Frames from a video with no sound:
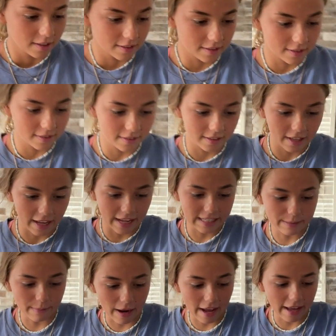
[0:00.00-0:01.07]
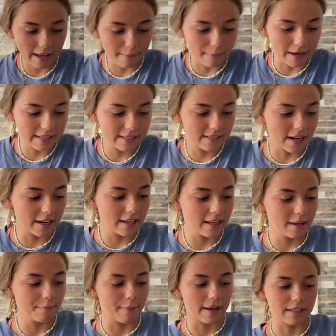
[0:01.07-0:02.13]
so what you're dealing with? My, my,
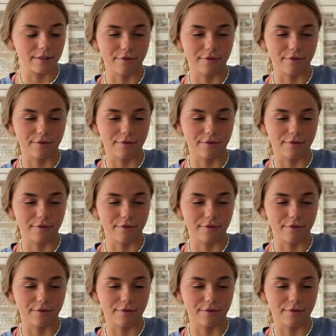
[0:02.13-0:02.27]
studying best